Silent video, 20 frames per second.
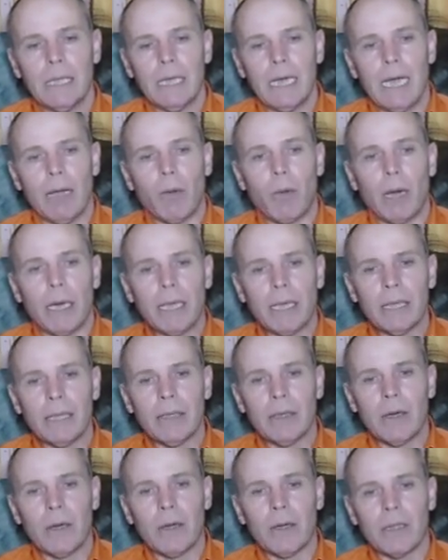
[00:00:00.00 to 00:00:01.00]
I want a
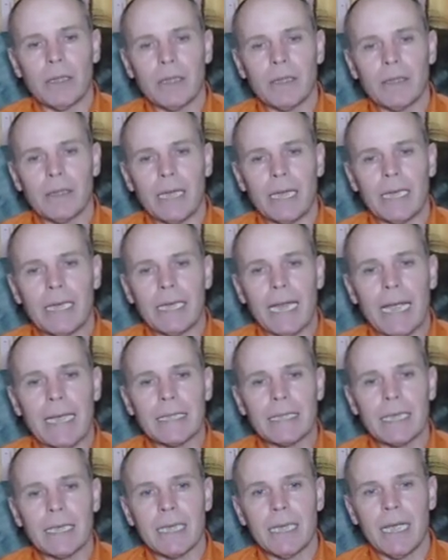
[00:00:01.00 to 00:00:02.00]
dog that
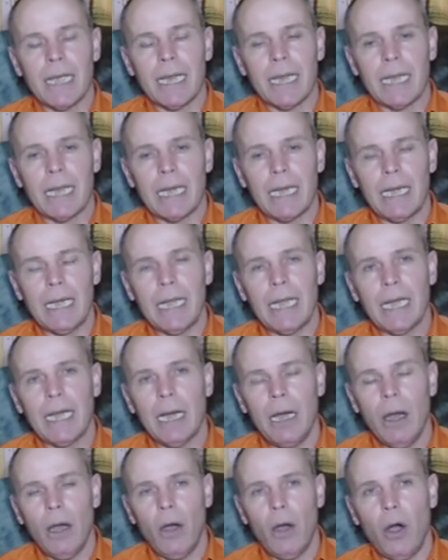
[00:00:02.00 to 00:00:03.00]
has a
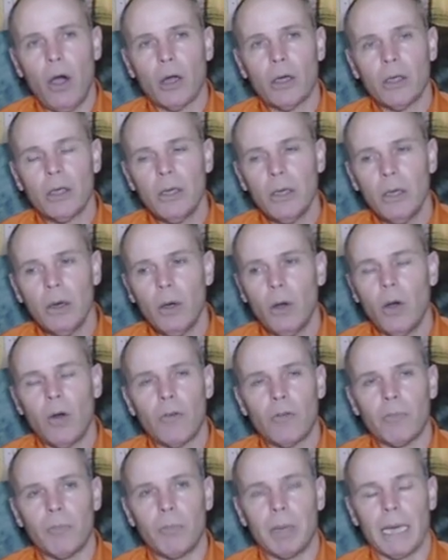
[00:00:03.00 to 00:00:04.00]
clear
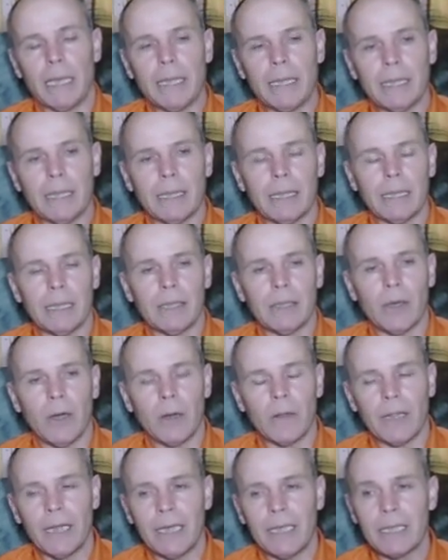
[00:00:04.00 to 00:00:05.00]
on-off button, a
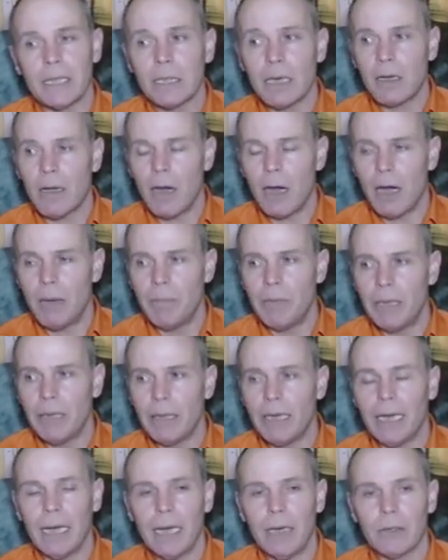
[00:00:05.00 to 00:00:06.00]
dog that is calm in
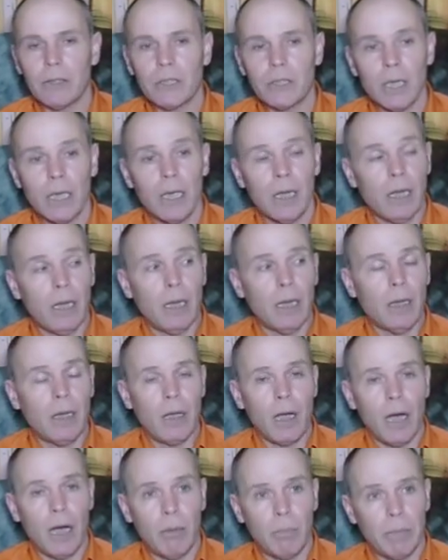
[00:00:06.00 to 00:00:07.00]
the house,
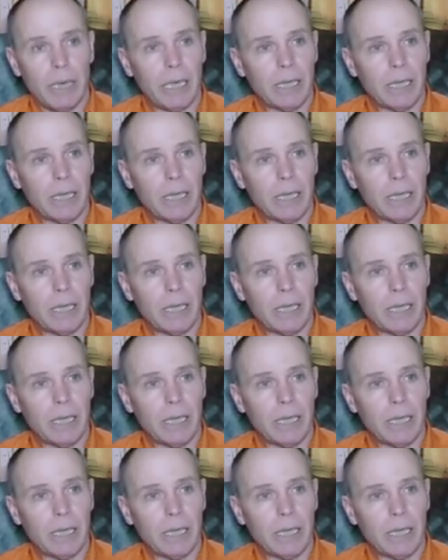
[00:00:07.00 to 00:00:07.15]
calm